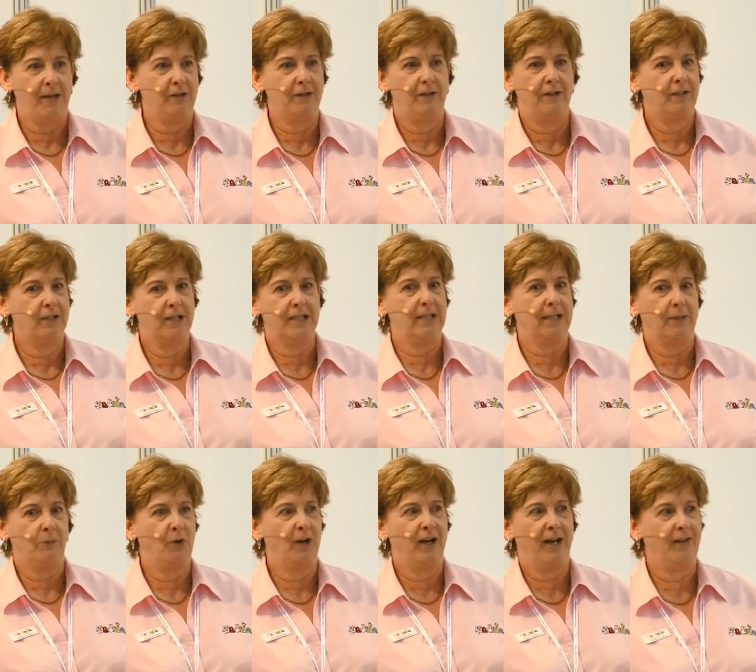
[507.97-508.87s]
You just
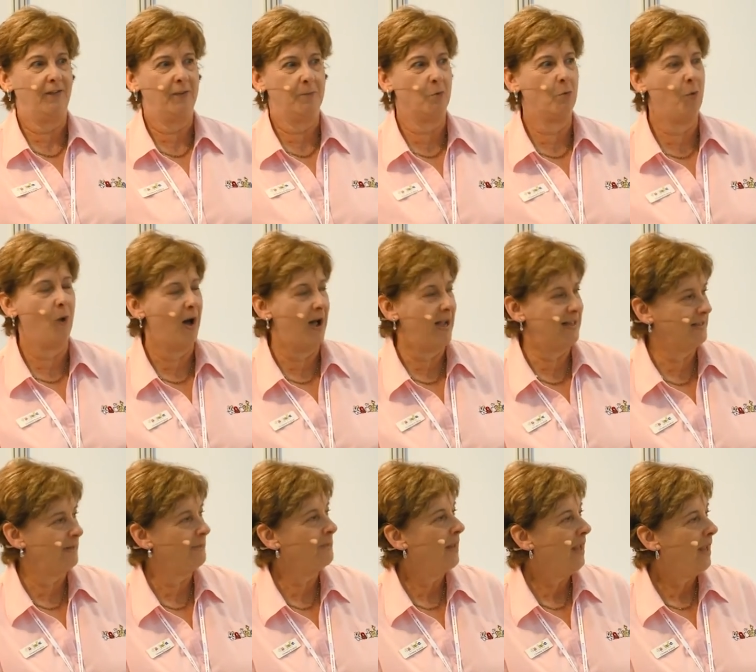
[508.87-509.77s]
want to leave them quiet.
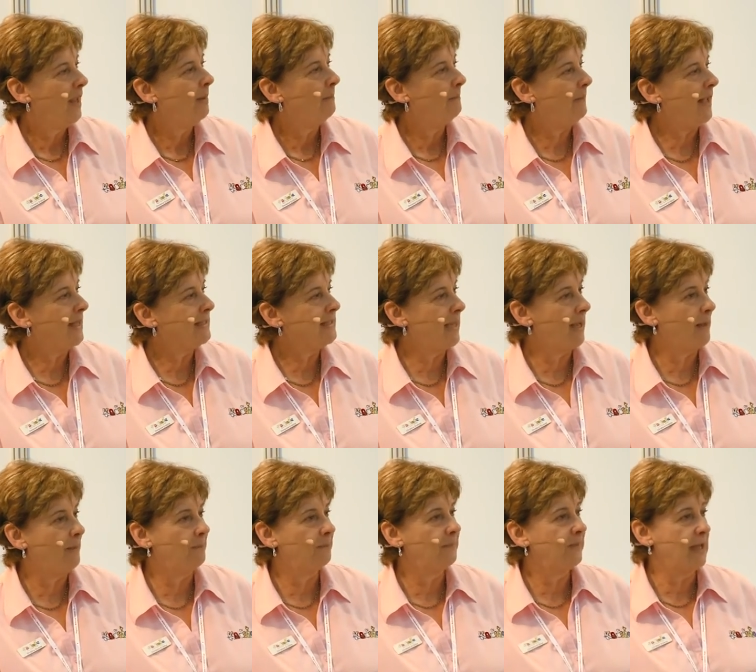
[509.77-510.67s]
But
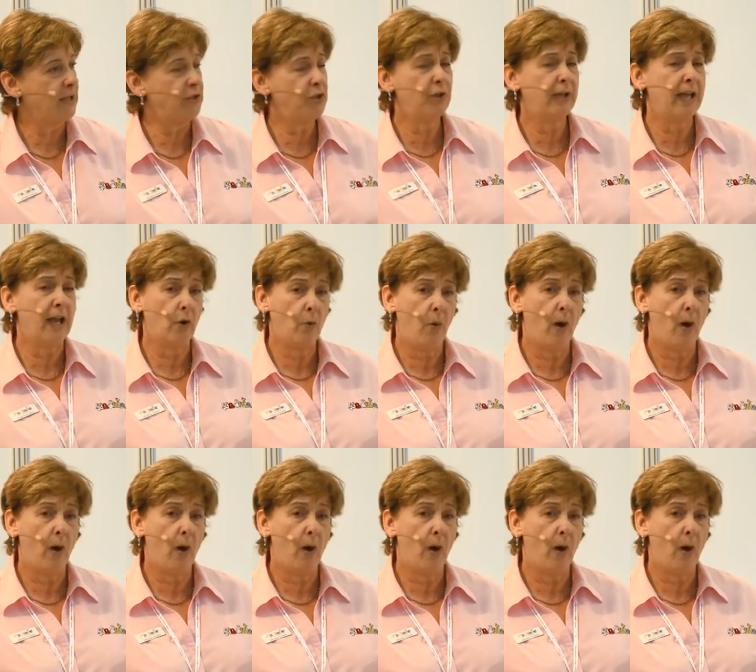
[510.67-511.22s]
um, they do get